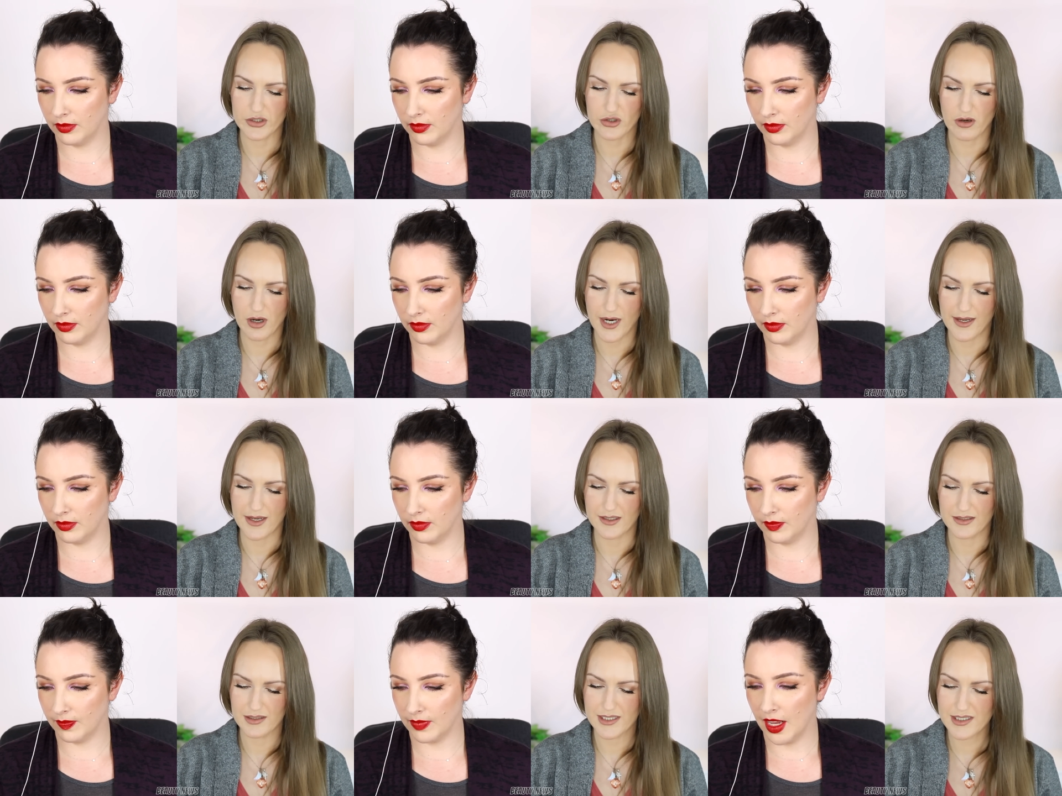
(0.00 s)
Speaker 1: to try it
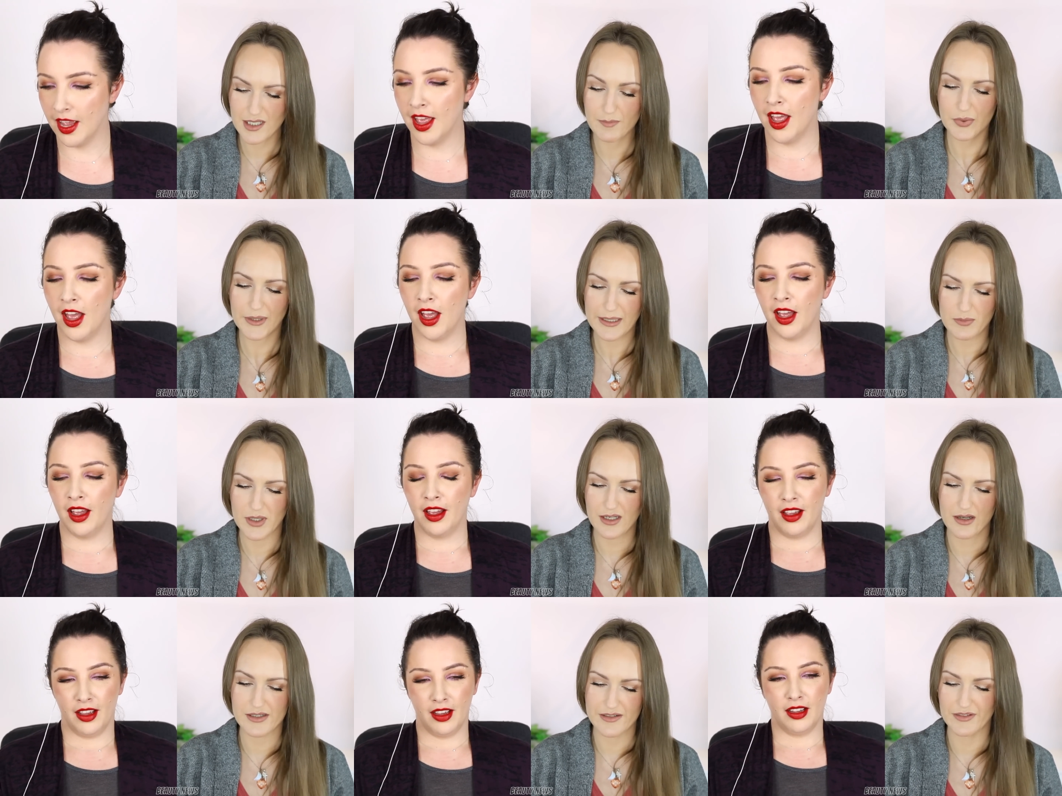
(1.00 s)
simply
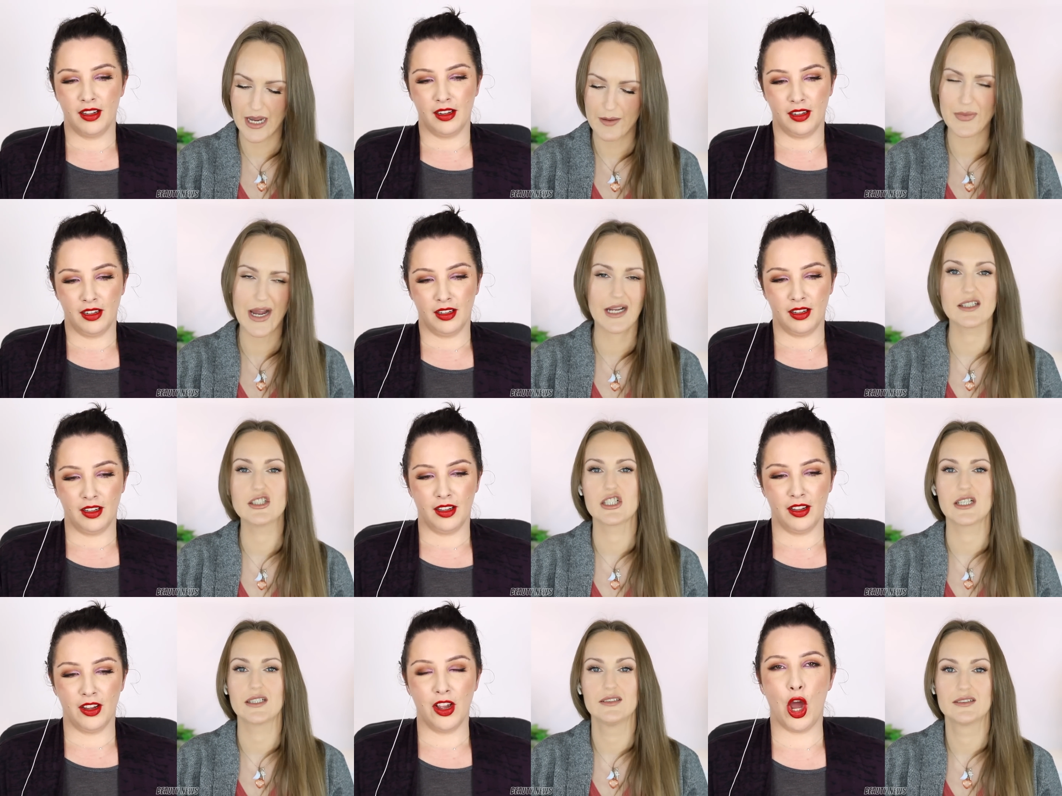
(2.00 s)
because of that
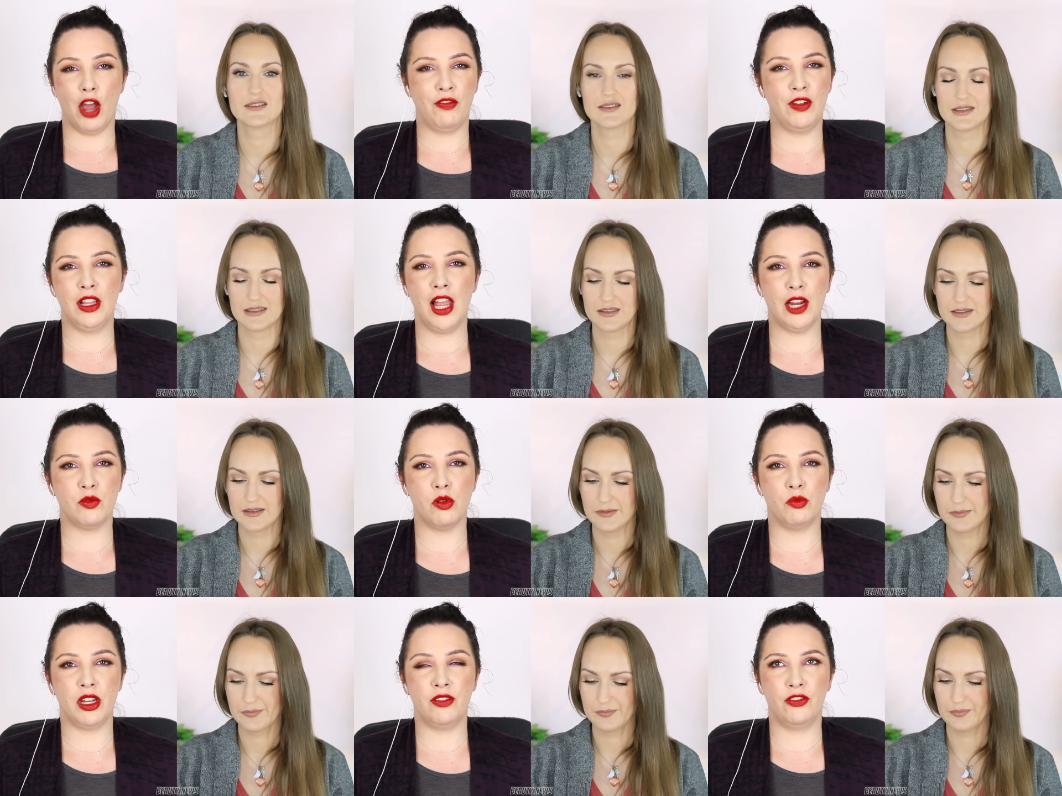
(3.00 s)
packaging.
Speaker 2: I feel like
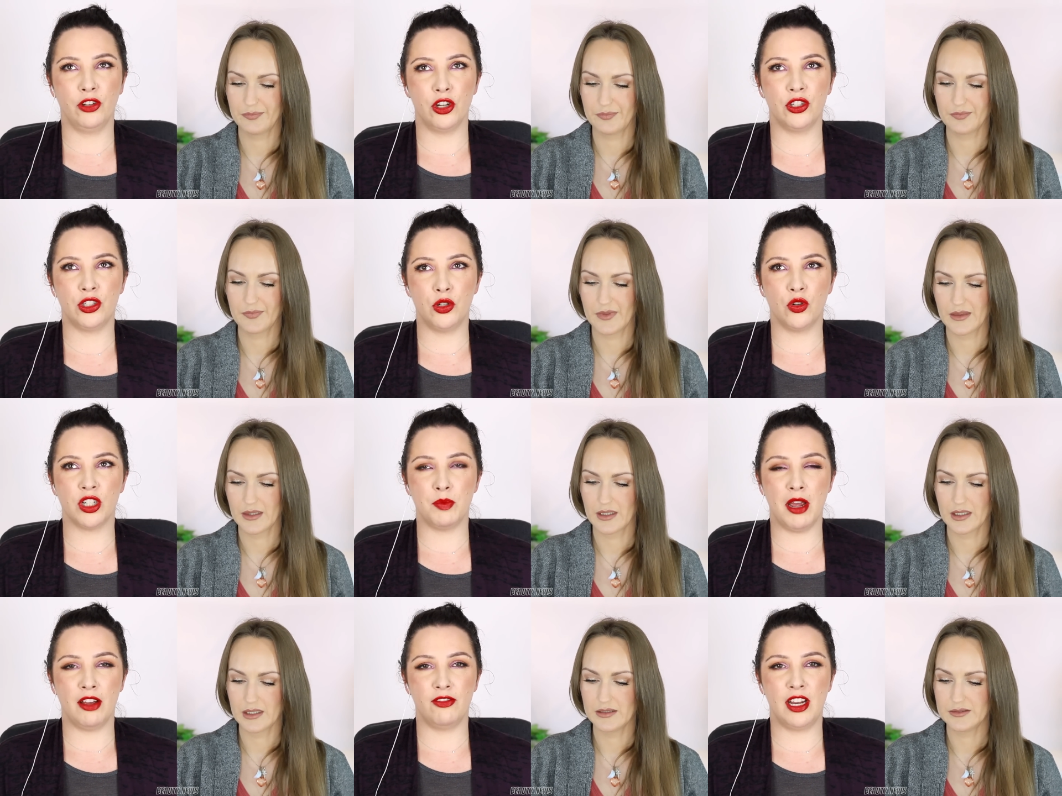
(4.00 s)
when we first talked
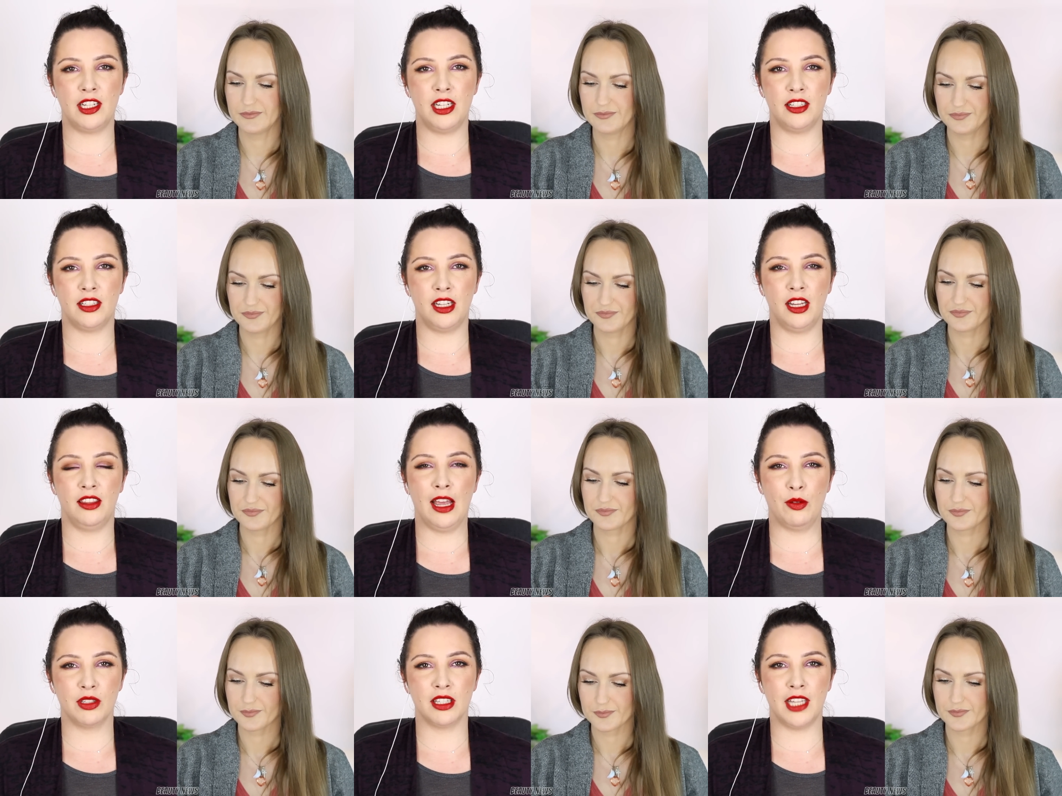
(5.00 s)
about Fenty Skin,
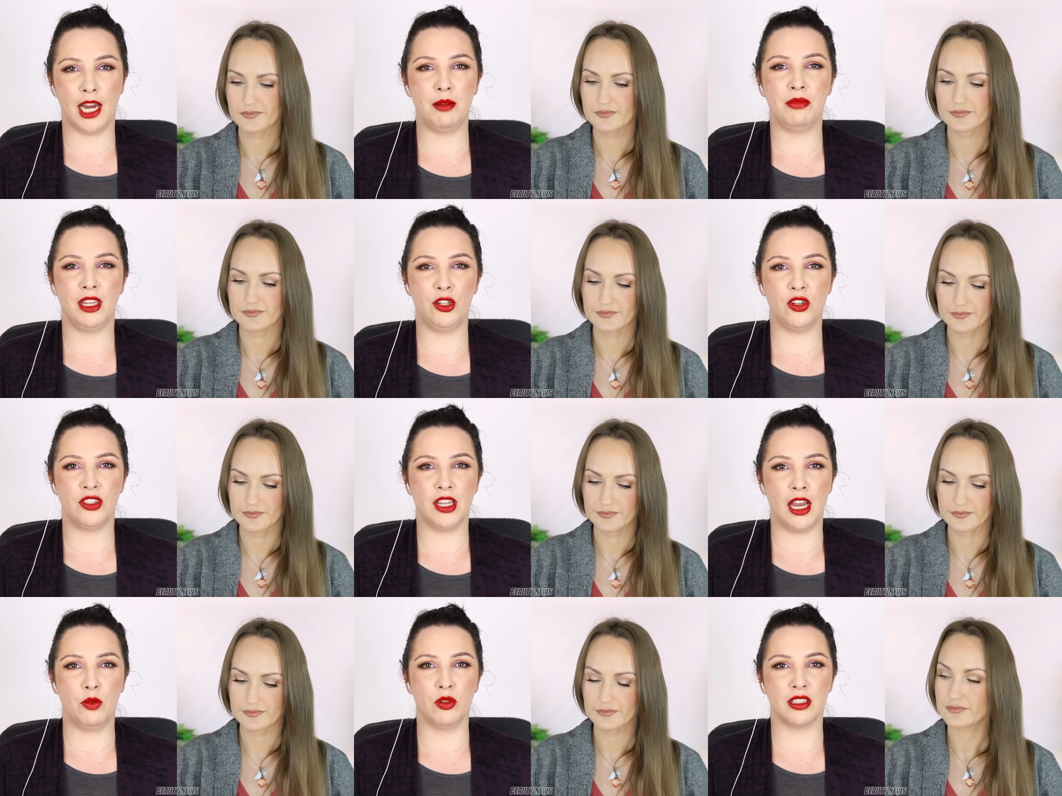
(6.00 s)
that was the same thing you
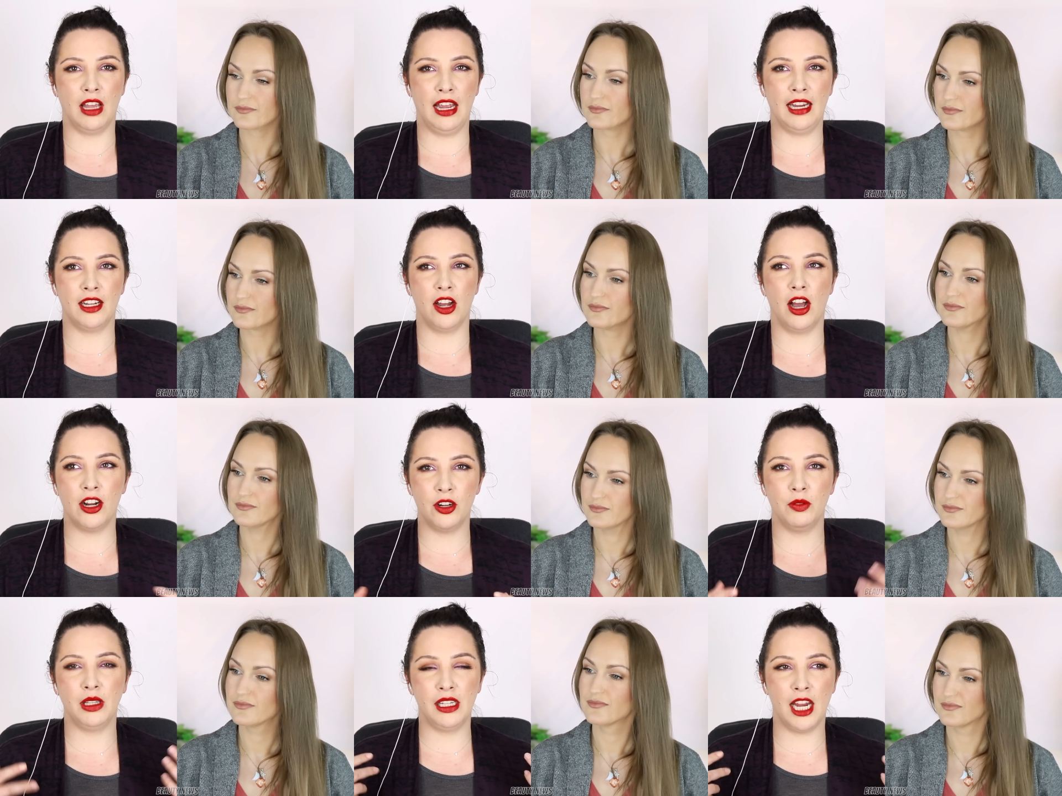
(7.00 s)
said was like I
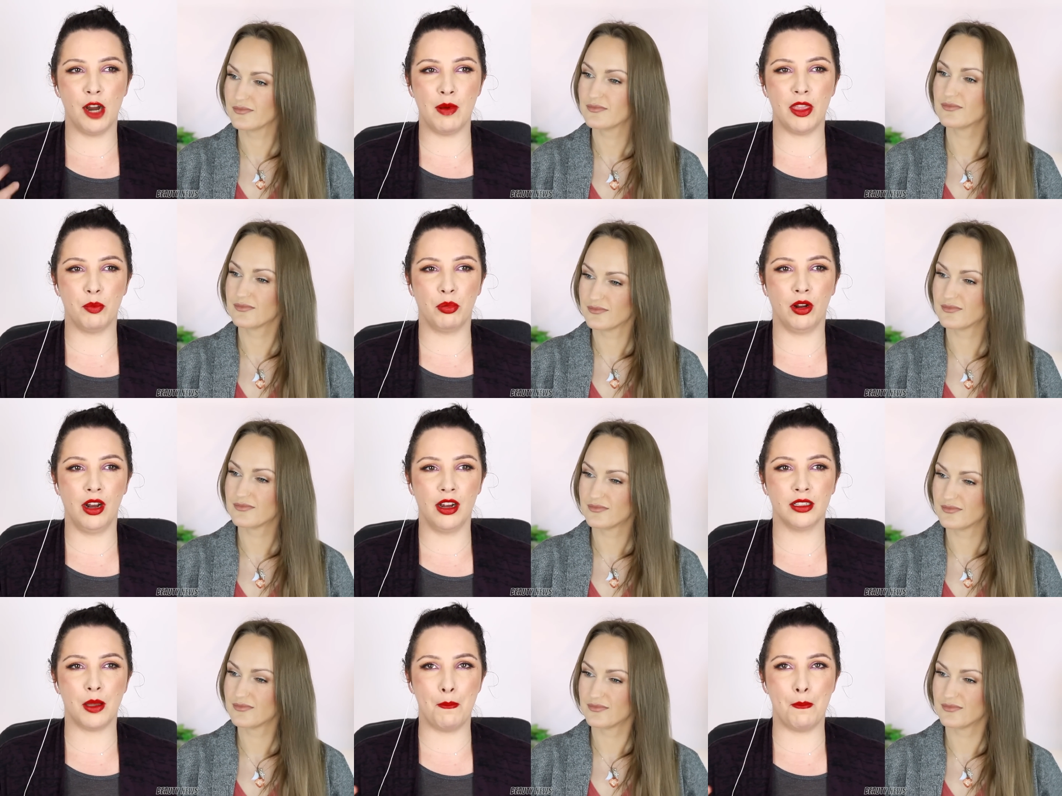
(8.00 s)
don't really care about the products,